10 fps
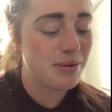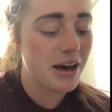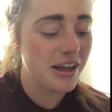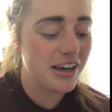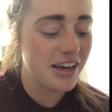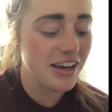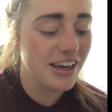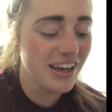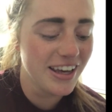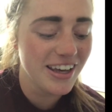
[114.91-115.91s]
palette,
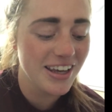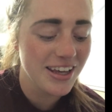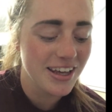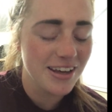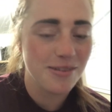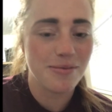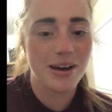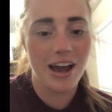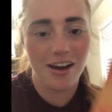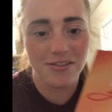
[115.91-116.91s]

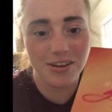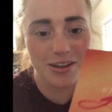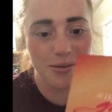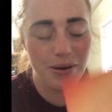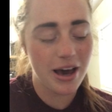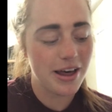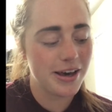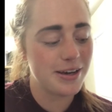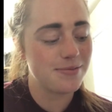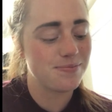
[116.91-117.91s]
my Afterglow
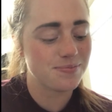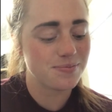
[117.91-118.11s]
palette,